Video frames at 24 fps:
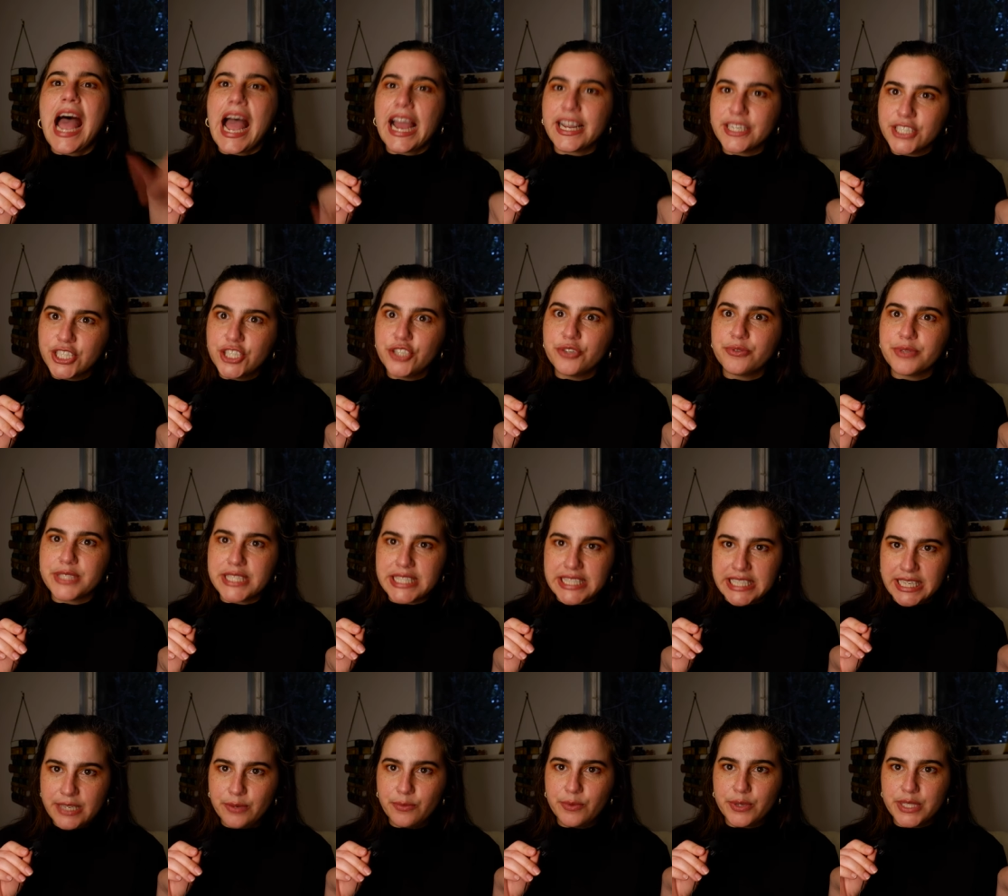I had to do a
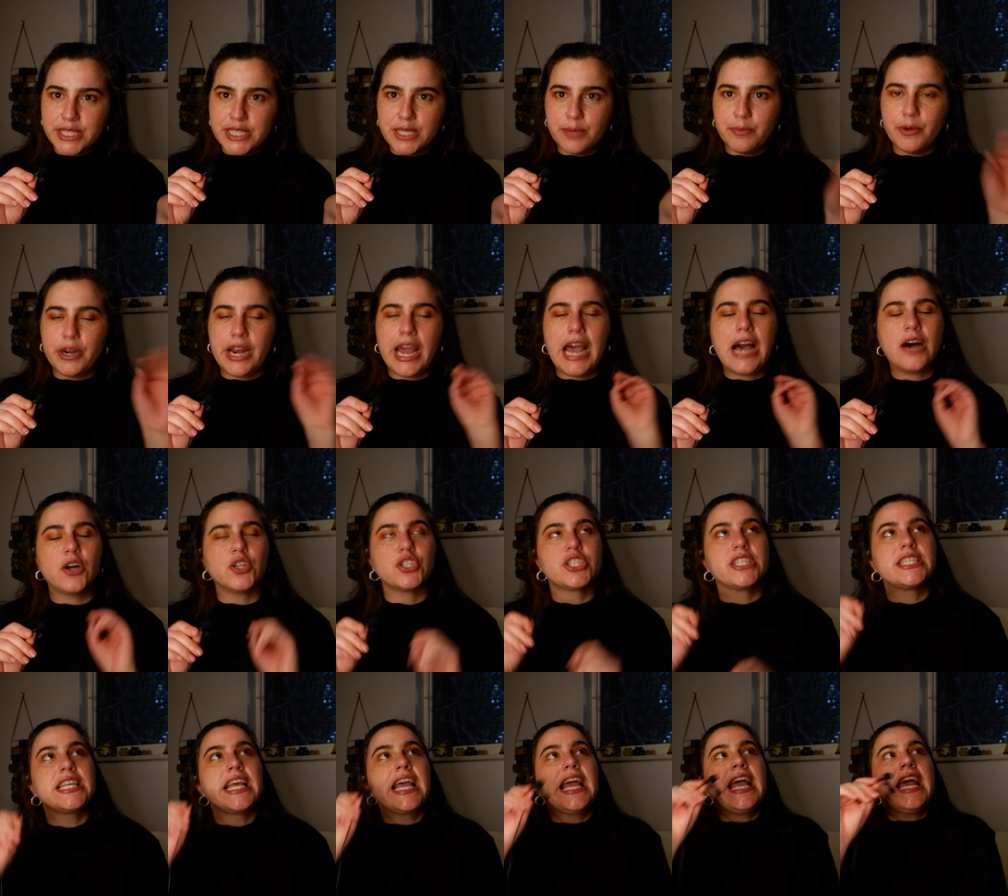scene with someone
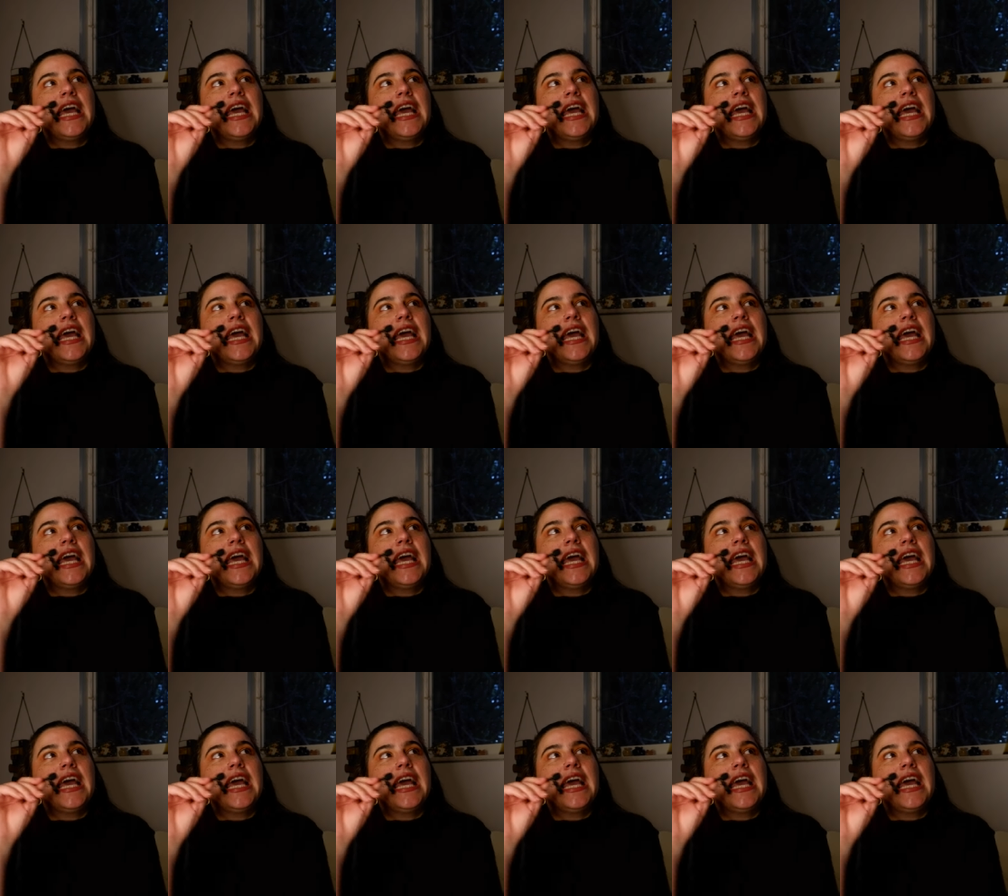else,